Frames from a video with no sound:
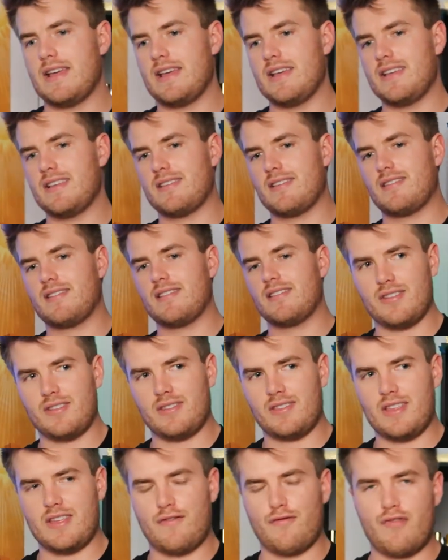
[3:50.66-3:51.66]
is
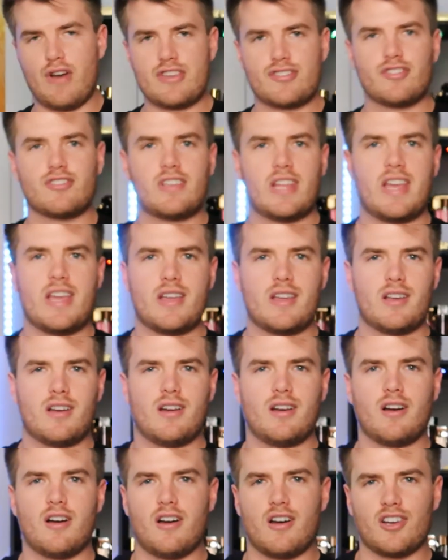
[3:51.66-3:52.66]
the fresher take
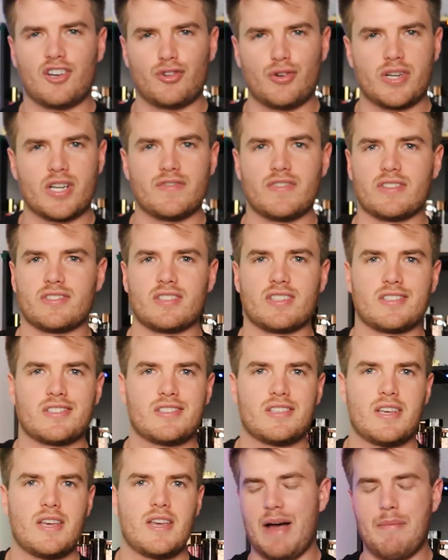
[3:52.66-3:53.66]
on Creed
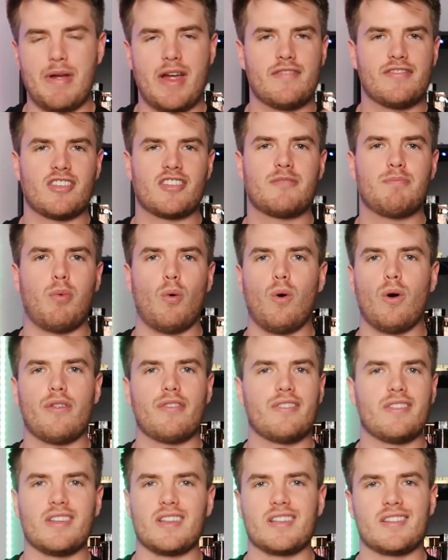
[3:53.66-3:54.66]
Aventus. I may have just
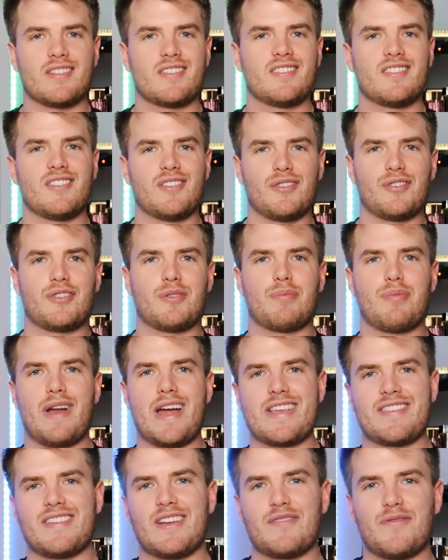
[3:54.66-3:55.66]
spoiled the little
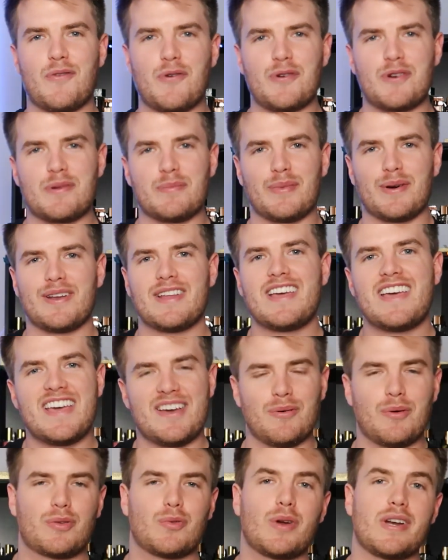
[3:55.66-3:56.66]
surprise there for you, but
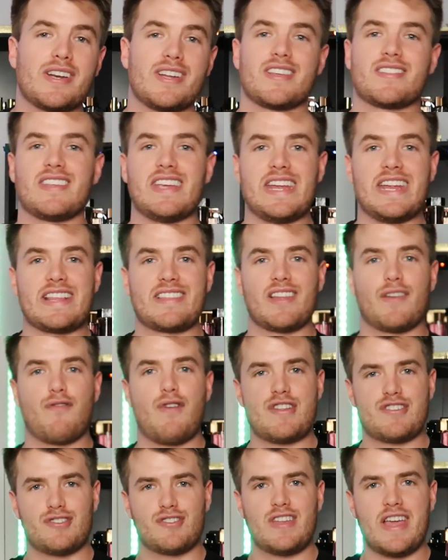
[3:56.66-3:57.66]
it's what it is. It's a
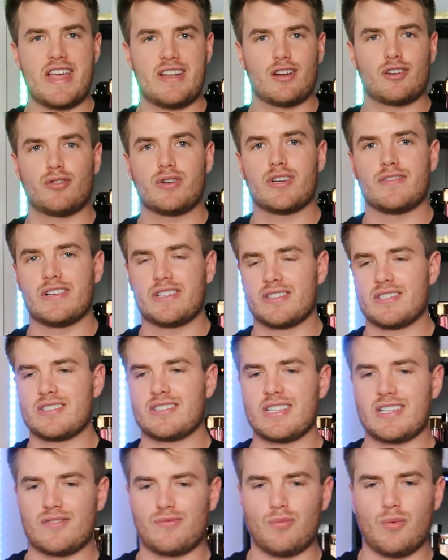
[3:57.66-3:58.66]
fresher take on Creed
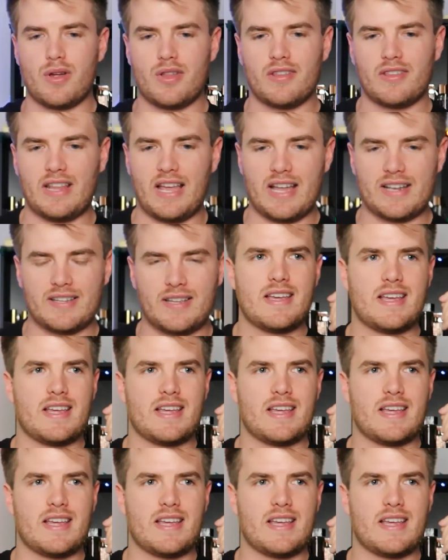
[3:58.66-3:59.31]
Aventus. It's one that